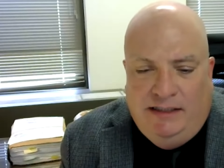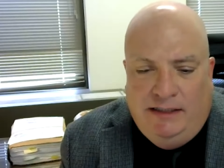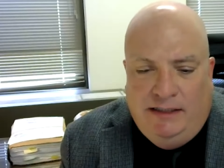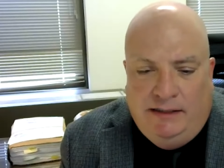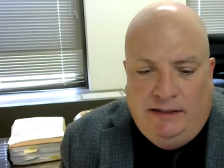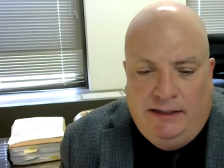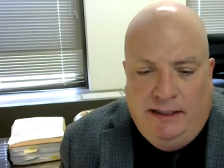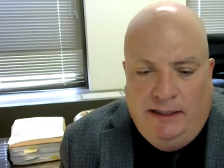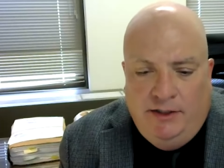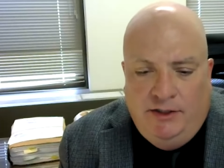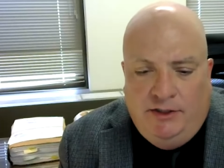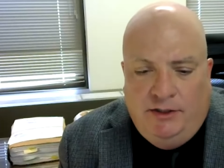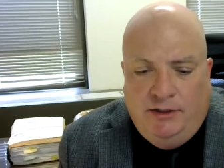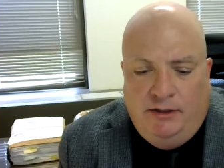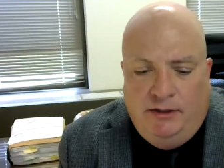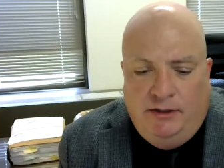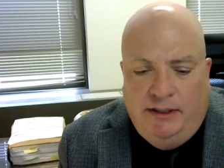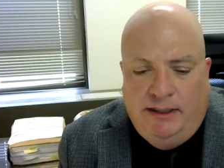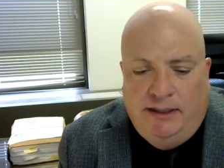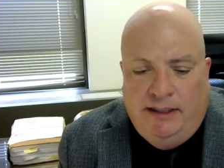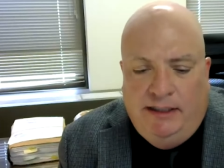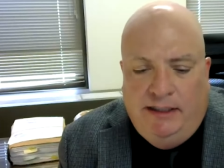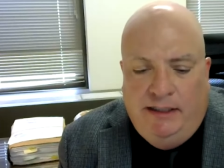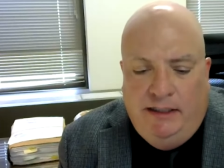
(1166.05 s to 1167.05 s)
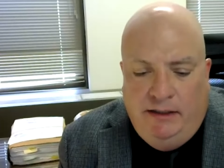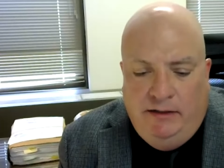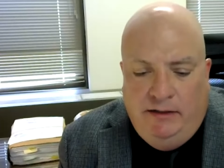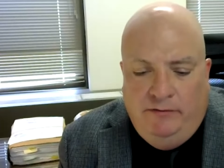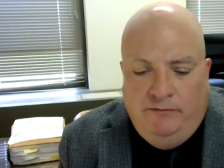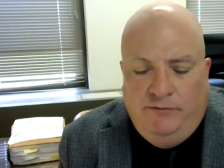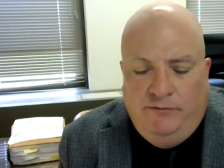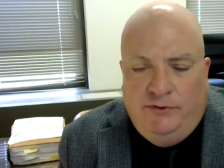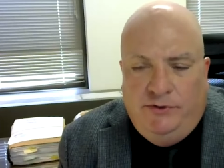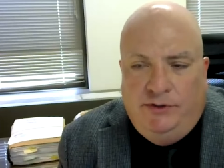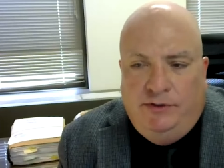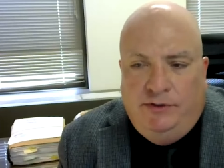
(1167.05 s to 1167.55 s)
essentially
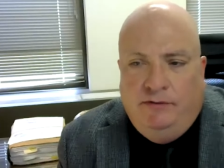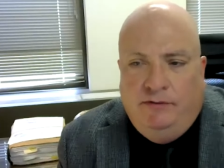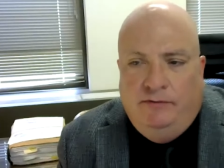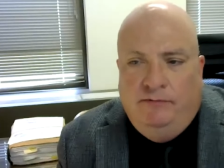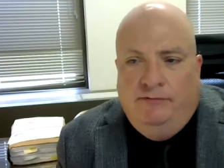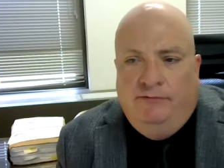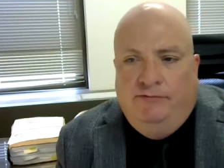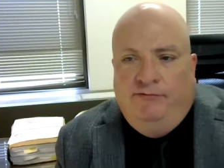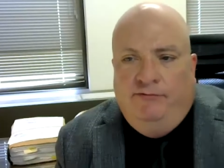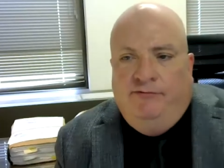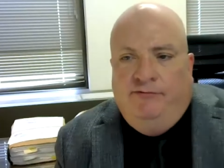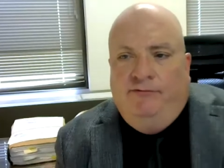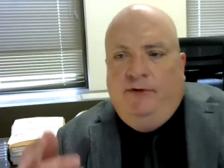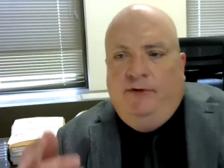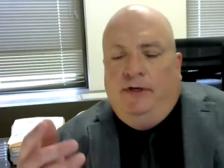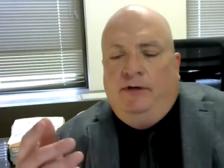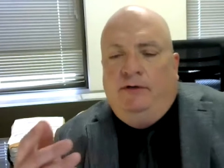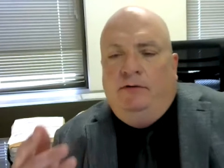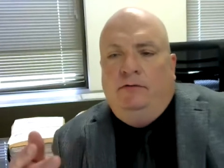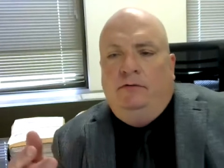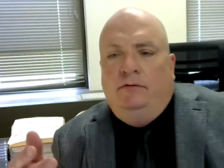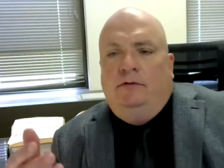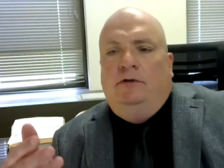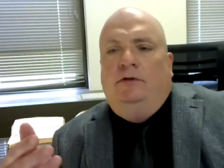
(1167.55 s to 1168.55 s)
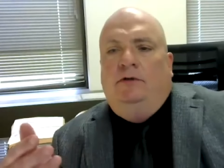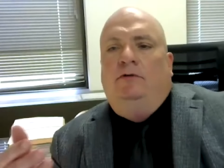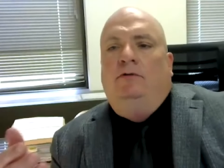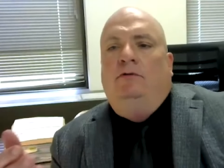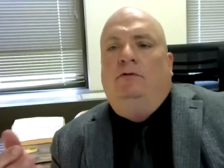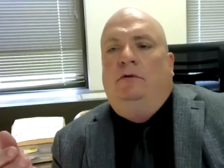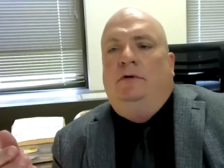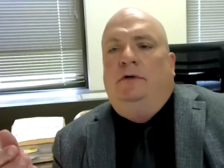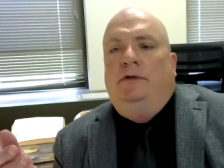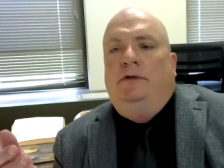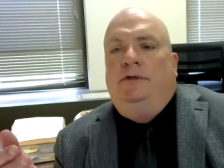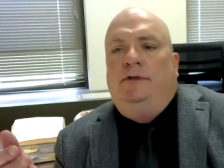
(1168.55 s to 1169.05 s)
gives federal
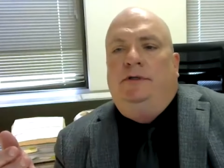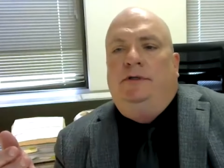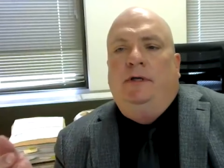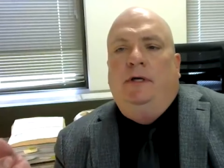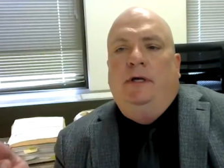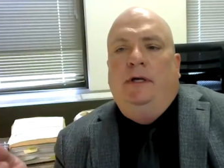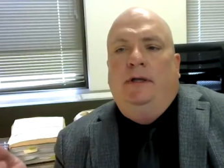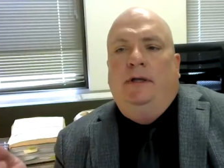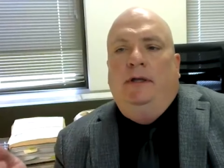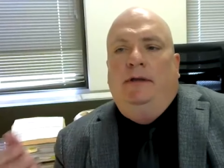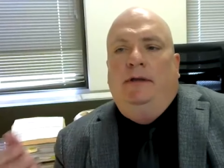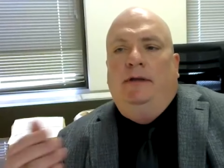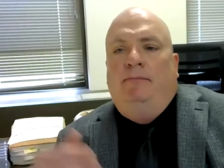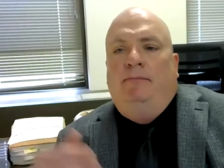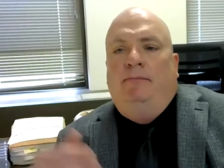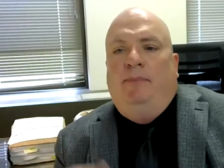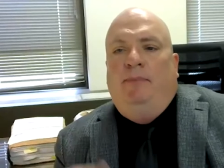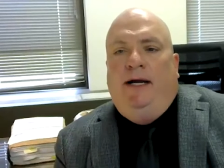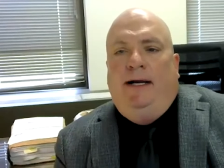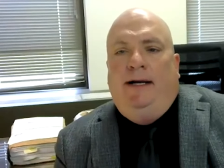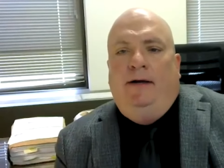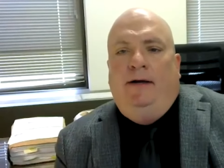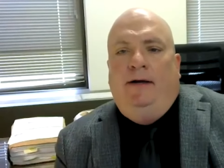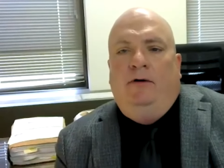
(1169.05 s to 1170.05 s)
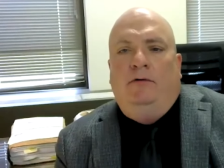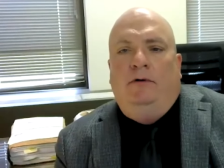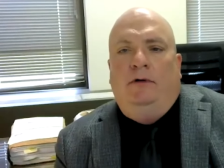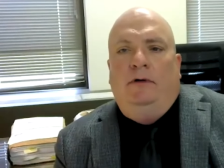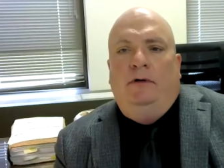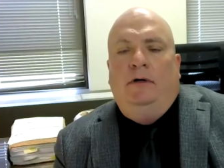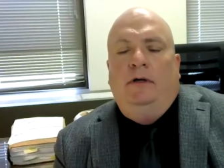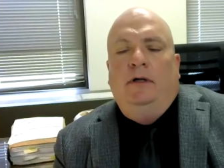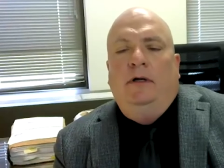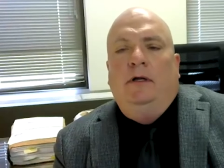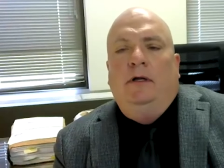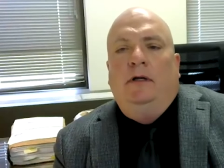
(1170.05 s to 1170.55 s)
courts the
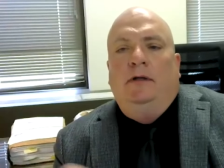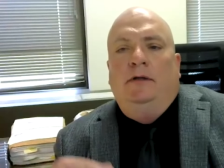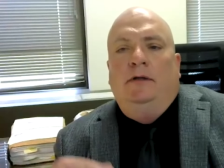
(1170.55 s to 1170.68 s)
power